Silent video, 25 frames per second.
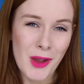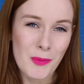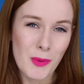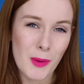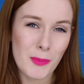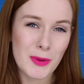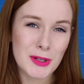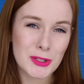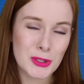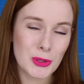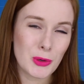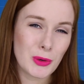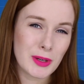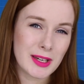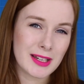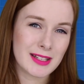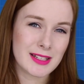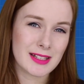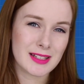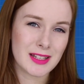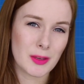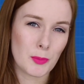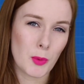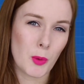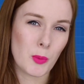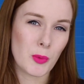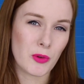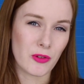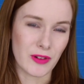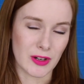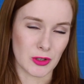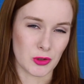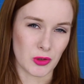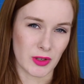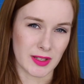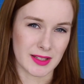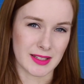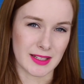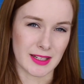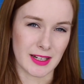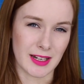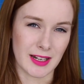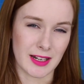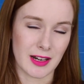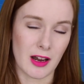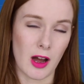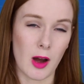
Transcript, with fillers: When we're talking to someone we're interested in,